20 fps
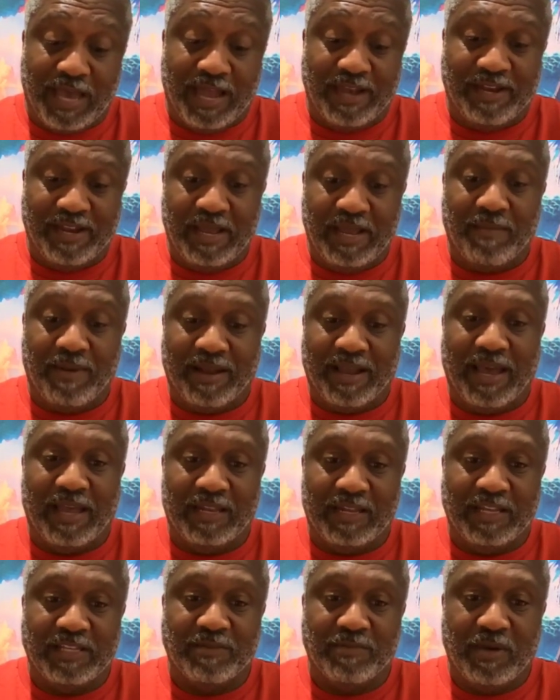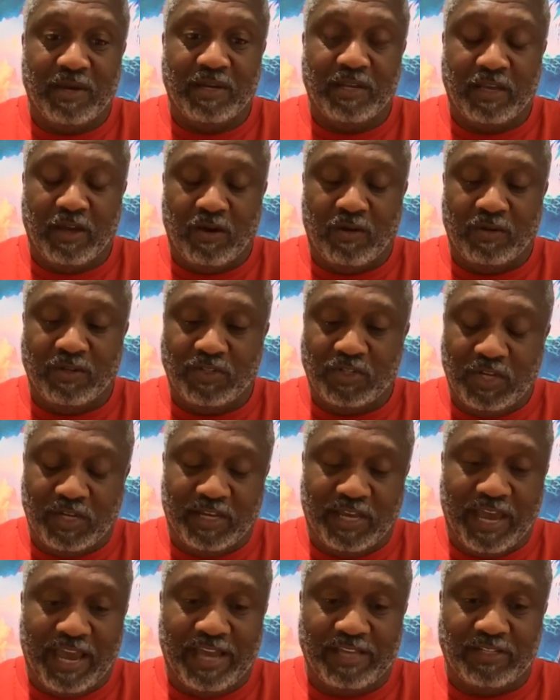goddamn, I got less money. Holy
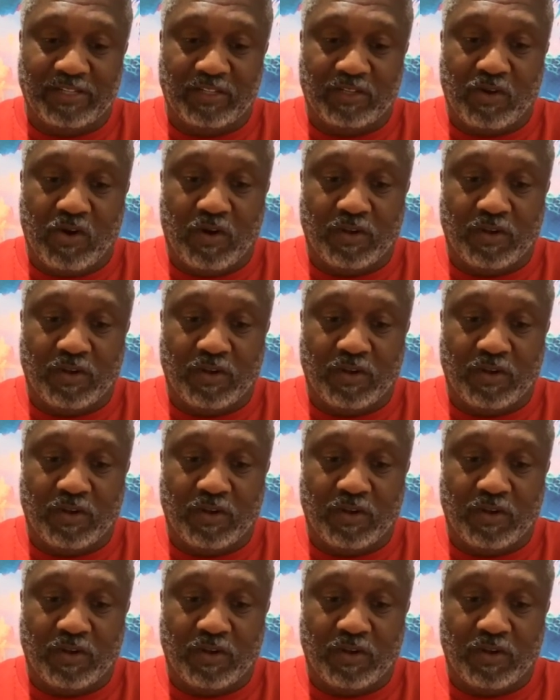shit, gas